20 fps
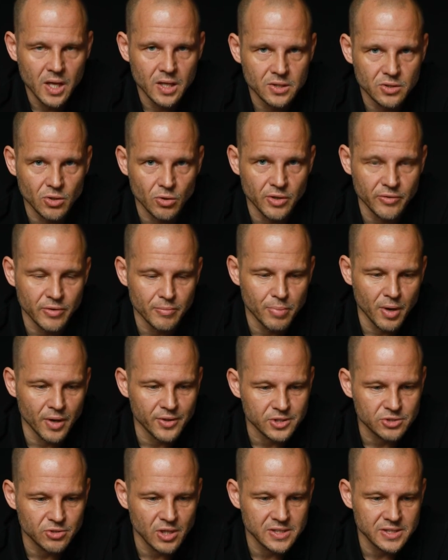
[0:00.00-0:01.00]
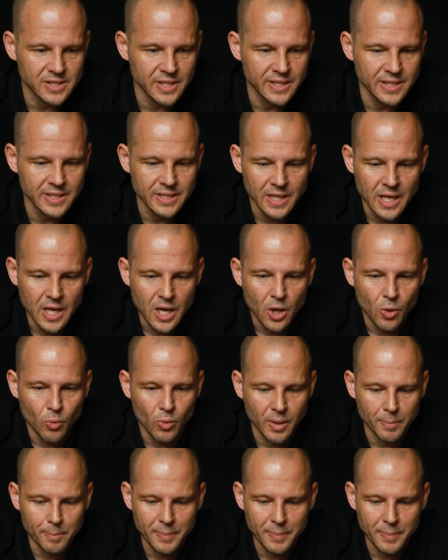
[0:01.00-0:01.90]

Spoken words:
Don't even bother translating. What it